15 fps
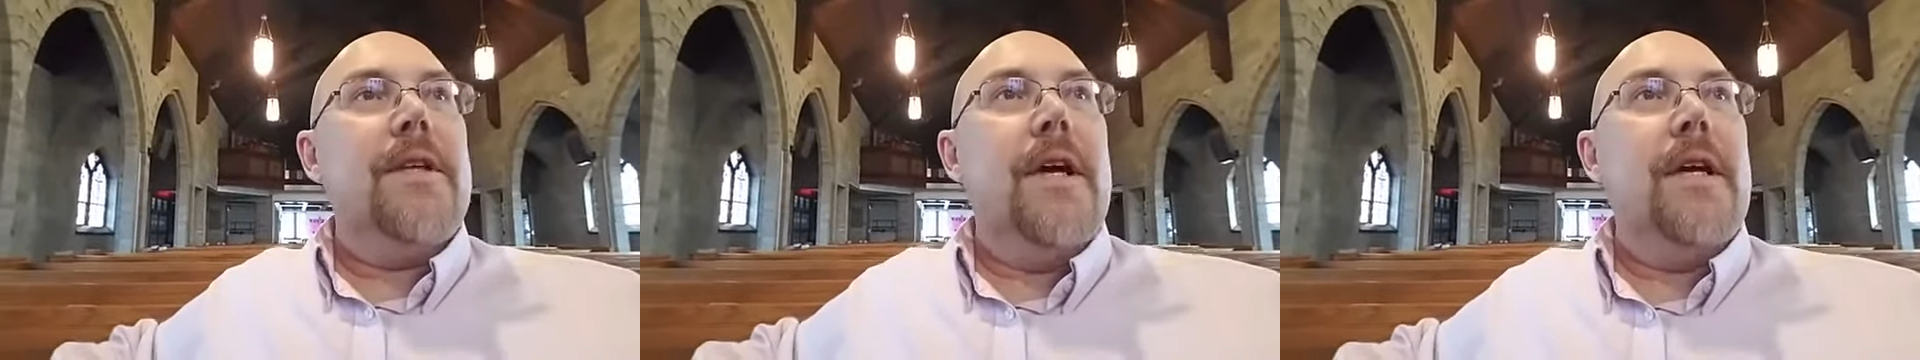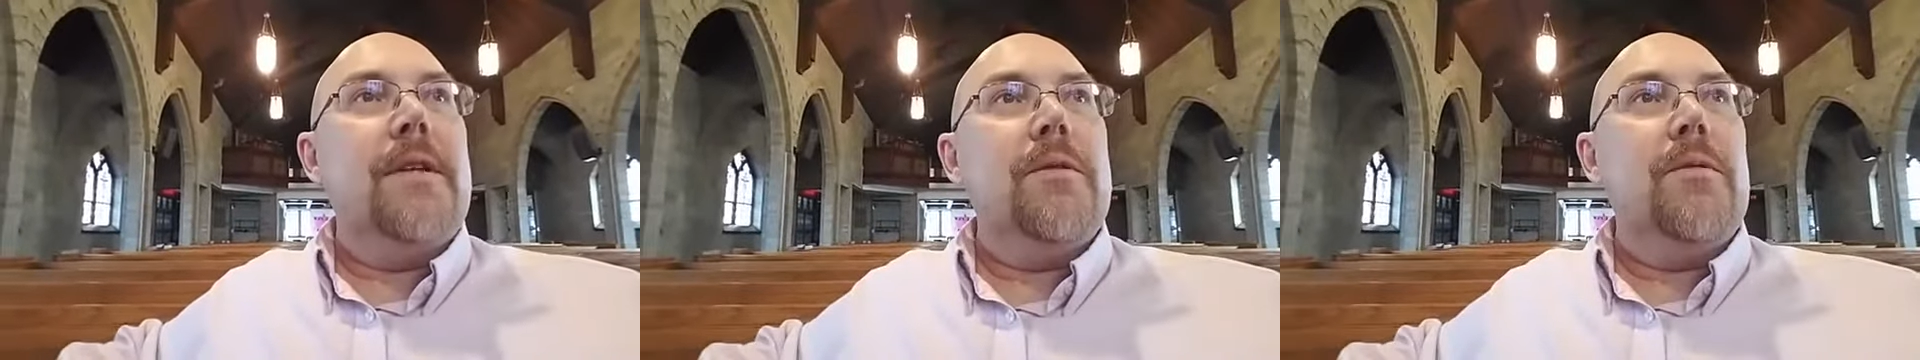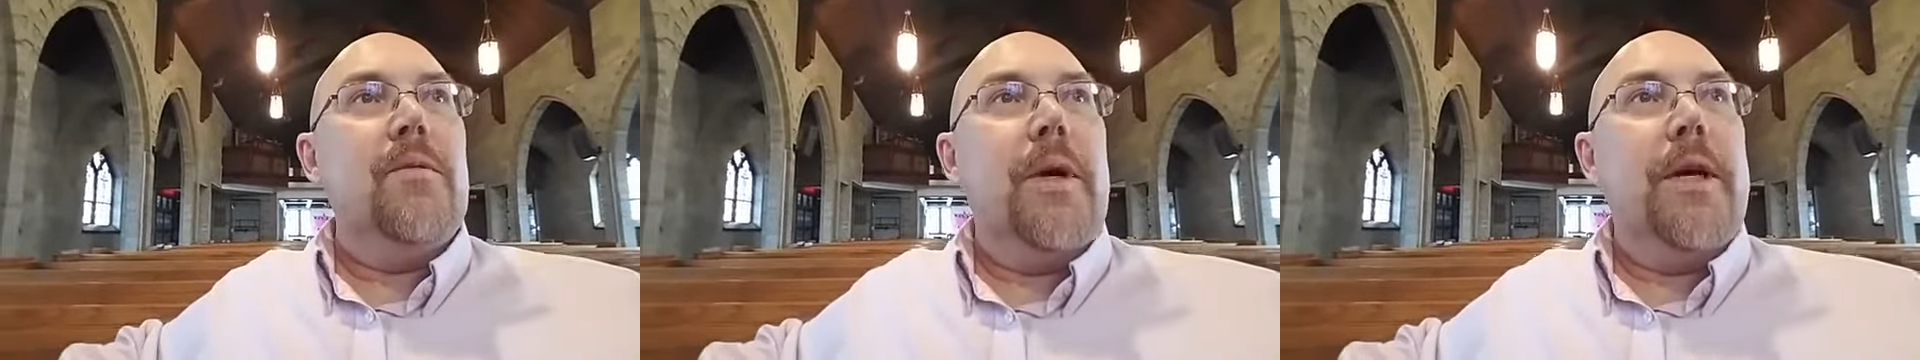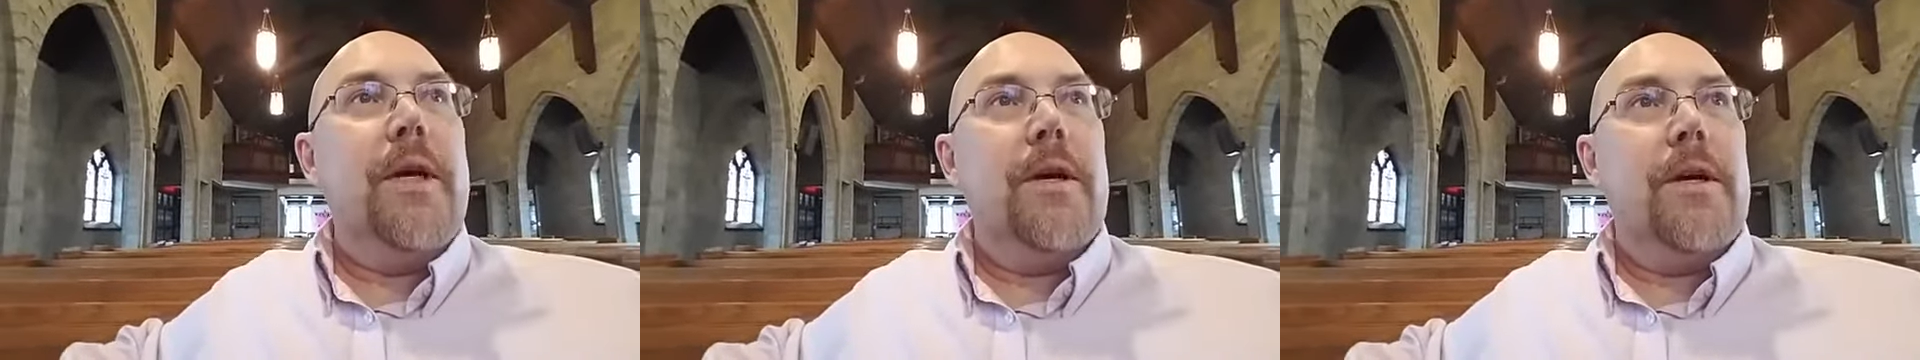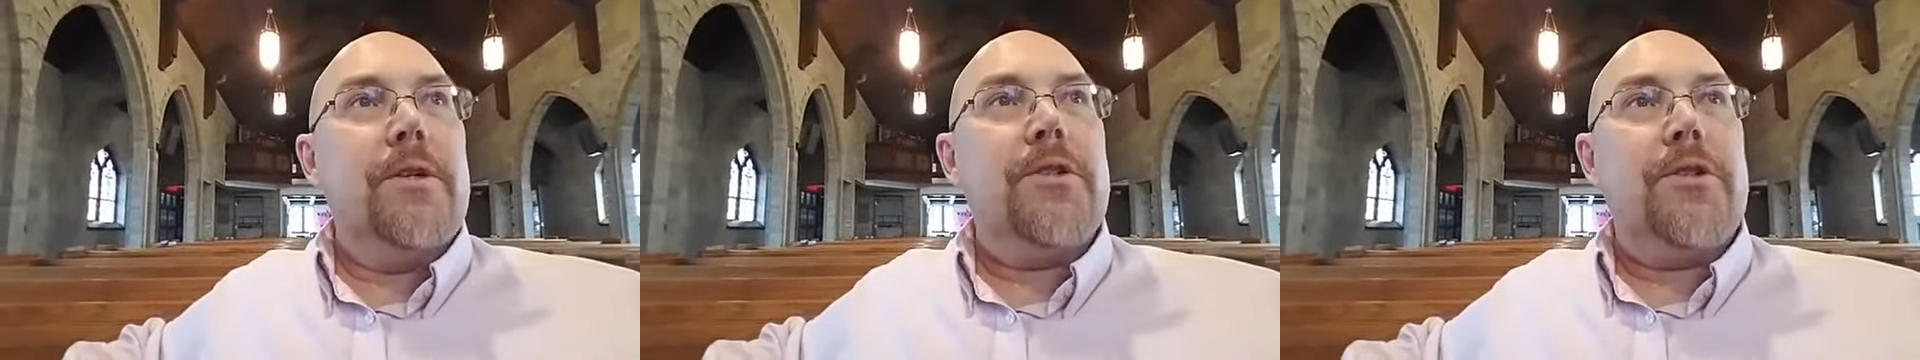that we
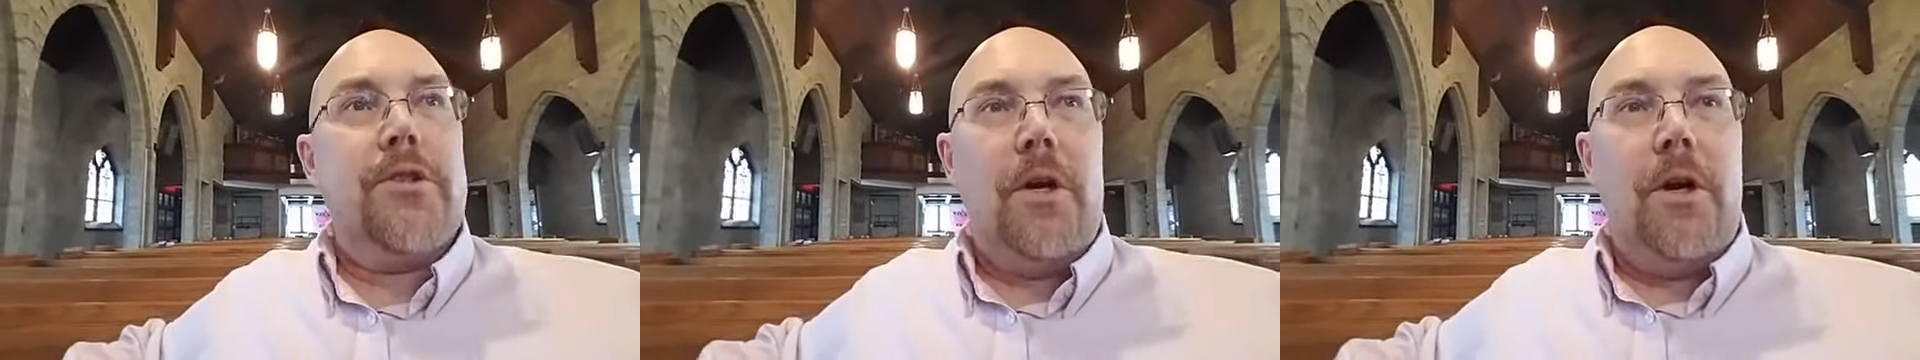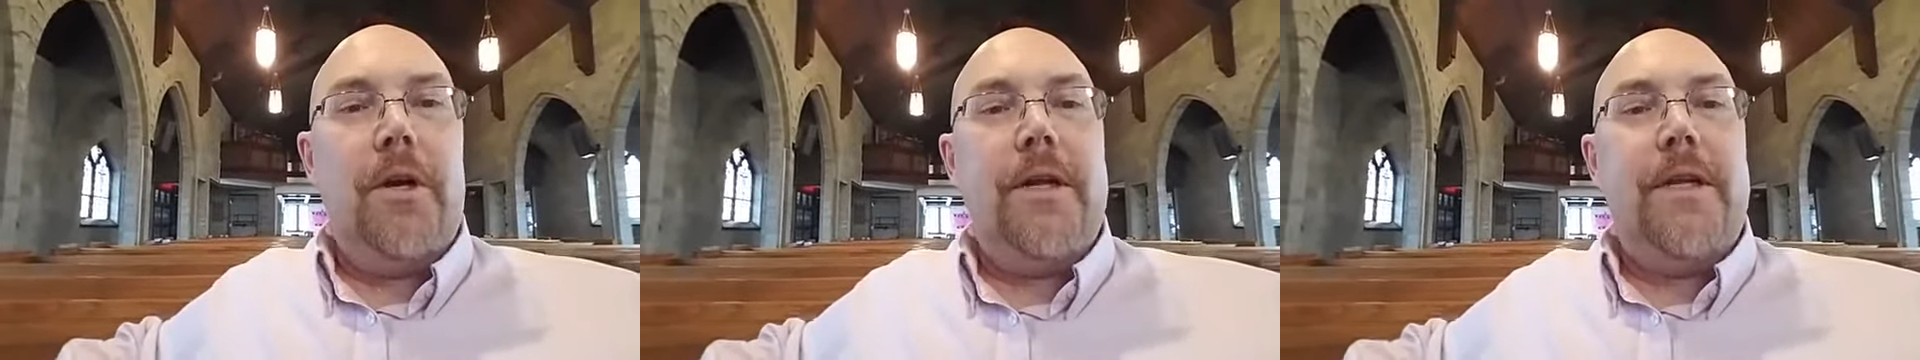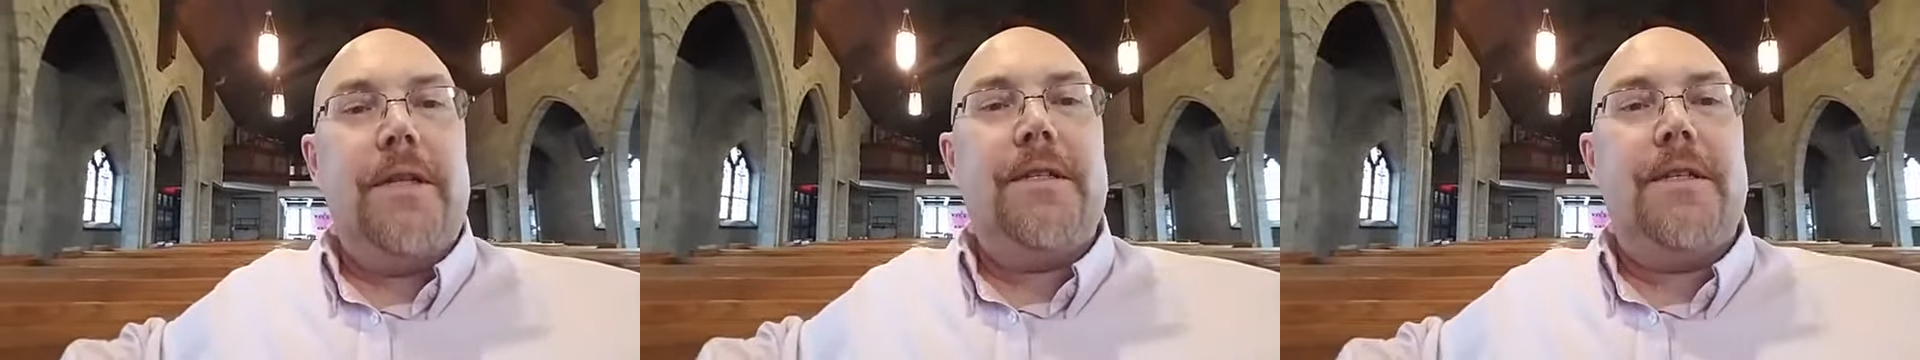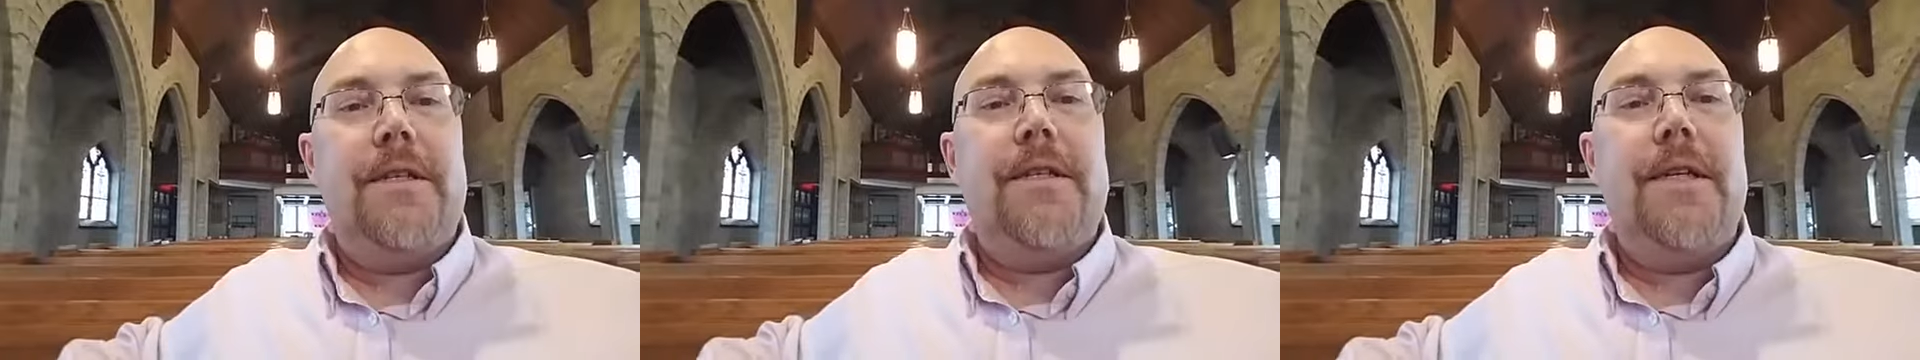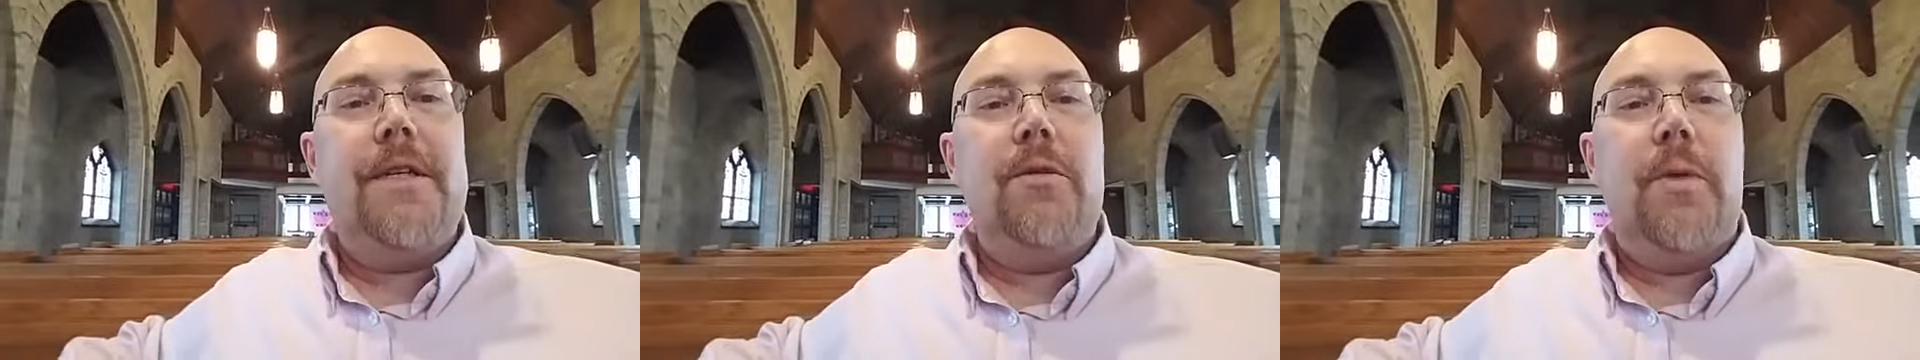are starting to
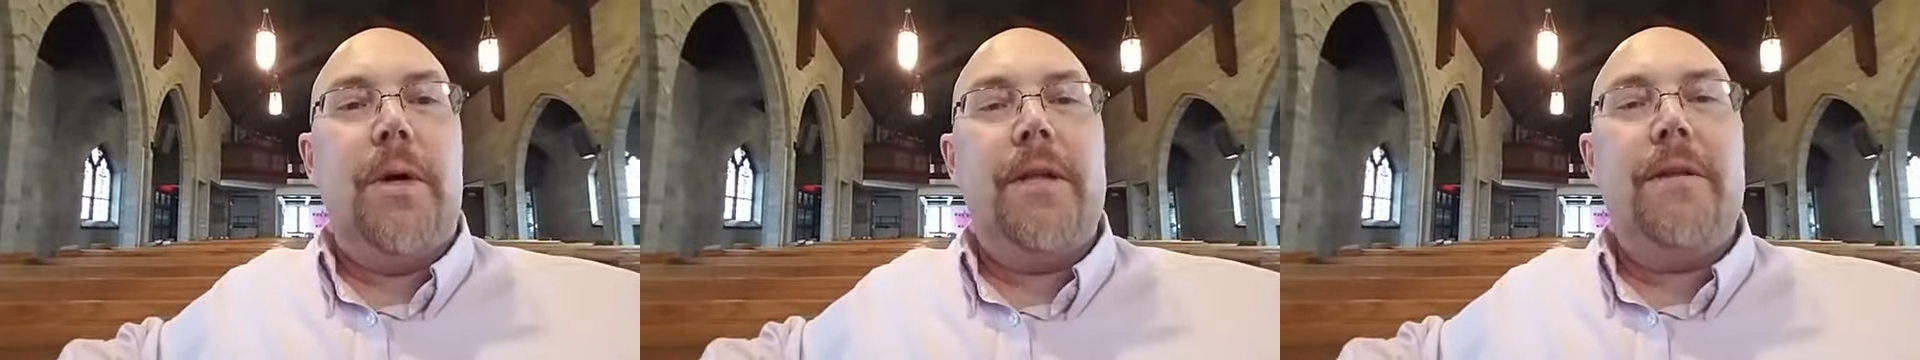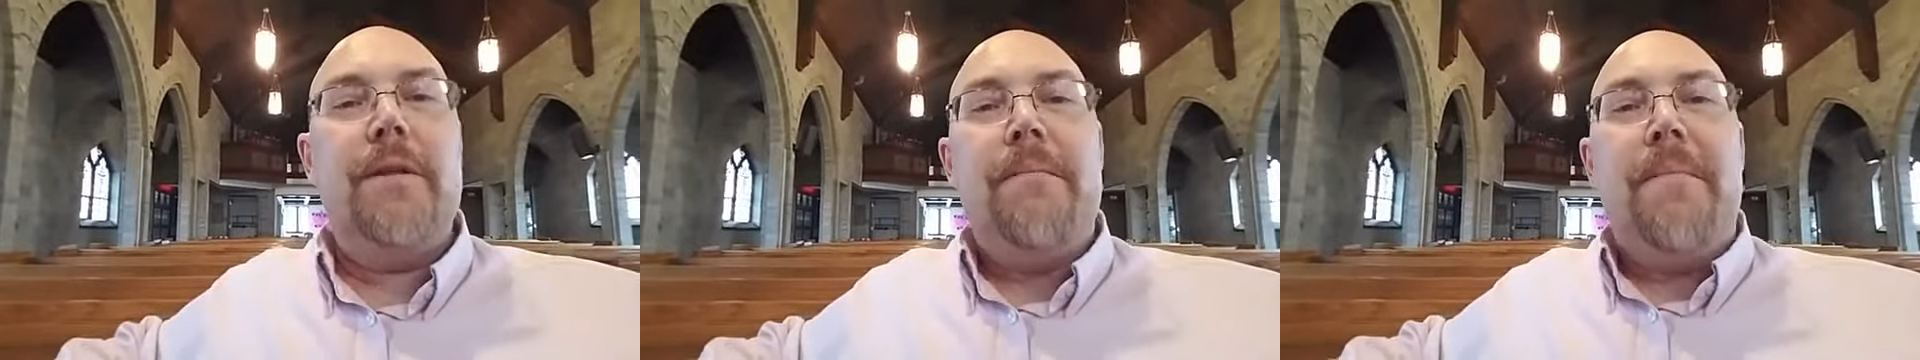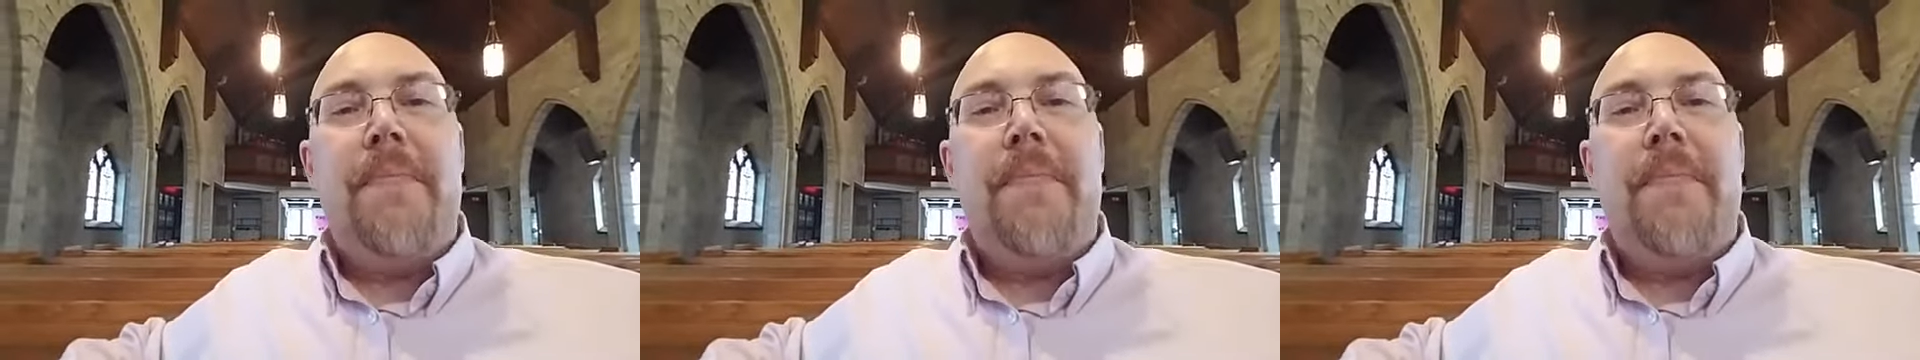deal with.